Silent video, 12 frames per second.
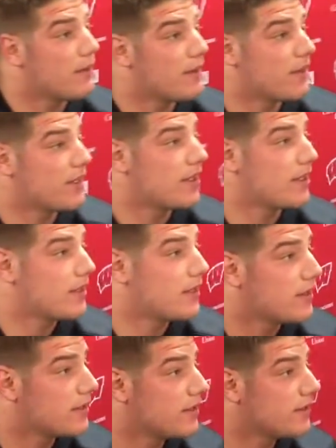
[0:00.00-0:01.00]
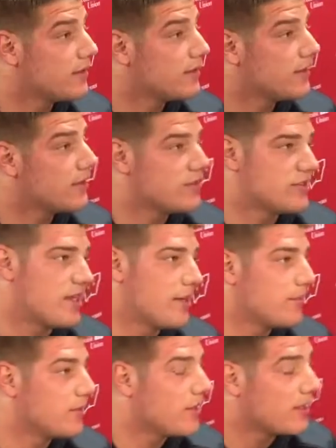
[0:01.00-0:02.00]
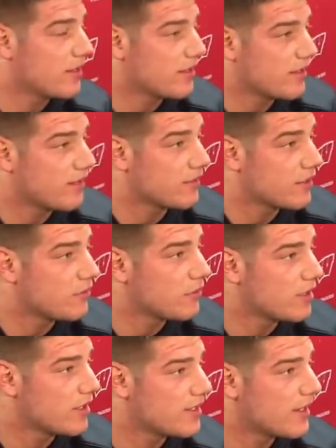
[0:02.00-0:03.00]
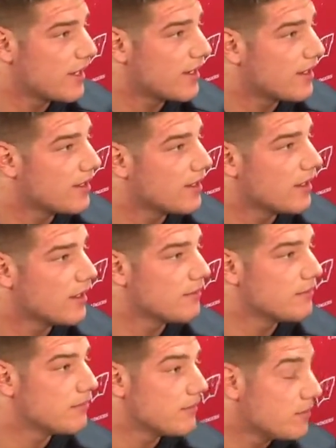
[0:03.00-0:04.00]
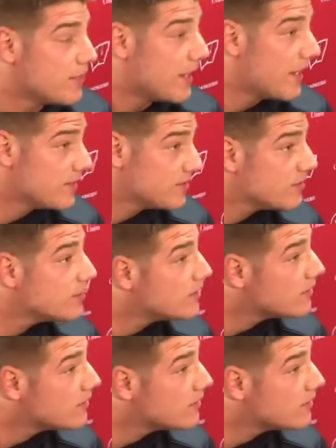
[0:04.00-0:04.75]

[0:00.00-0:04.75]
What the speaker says: I think just stopping there. I think they have a good running attack. You mean as?